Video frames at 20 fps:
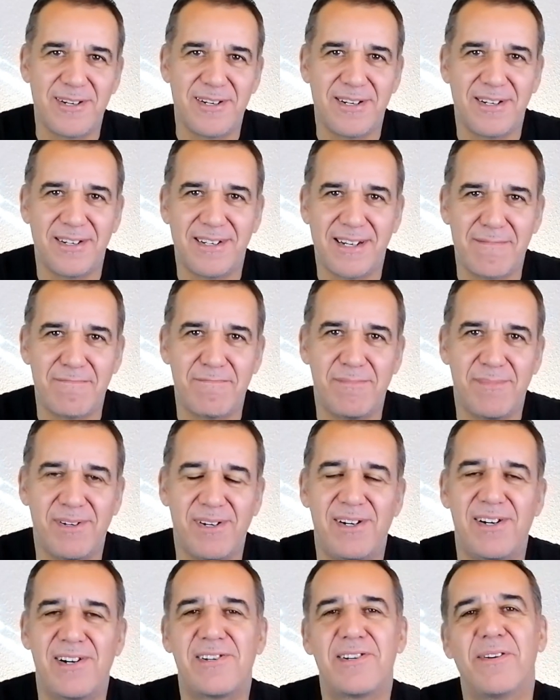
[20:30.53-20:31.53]

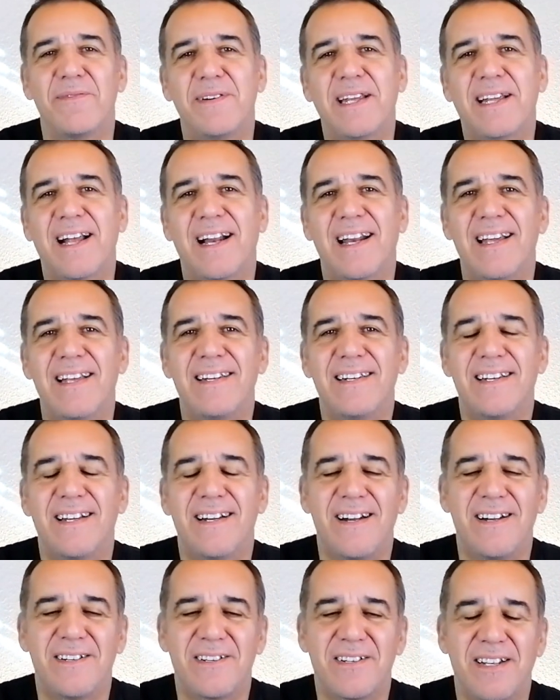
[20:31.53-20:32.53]
numbers of the
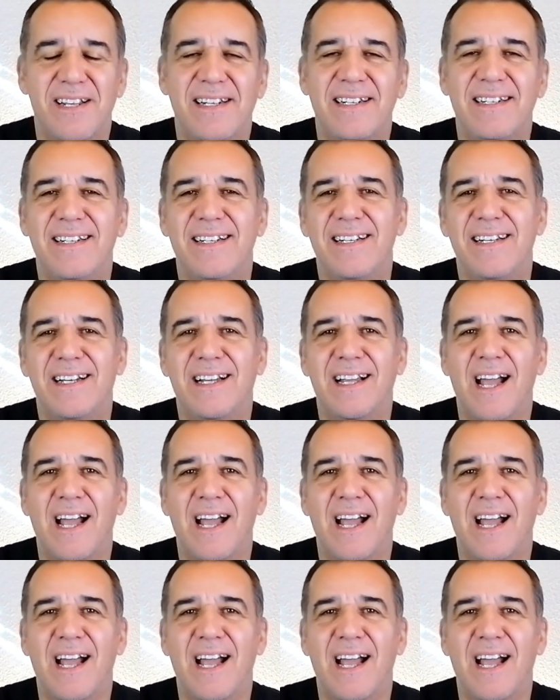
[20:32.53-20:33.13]
calendars and the